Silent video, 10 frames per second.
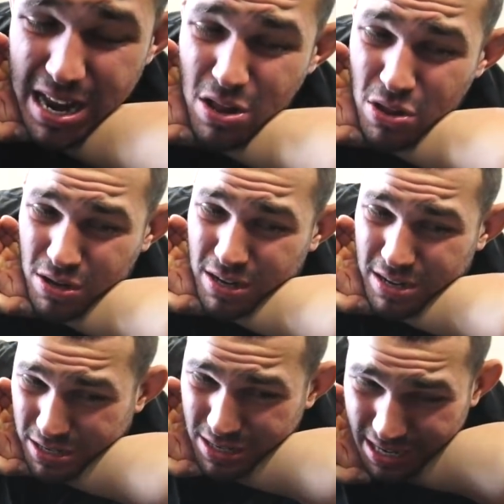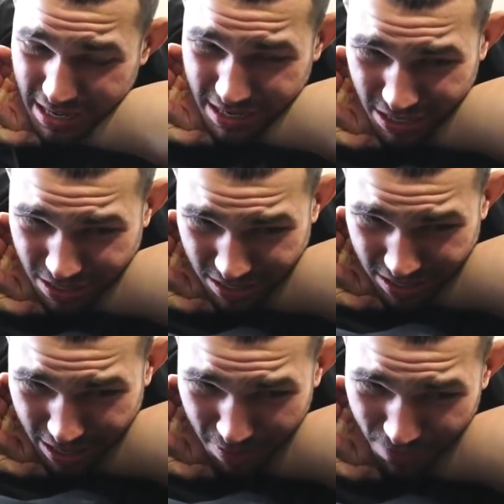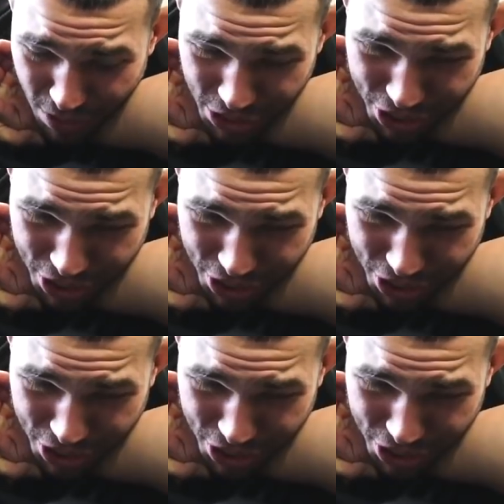Now look, you see how my voice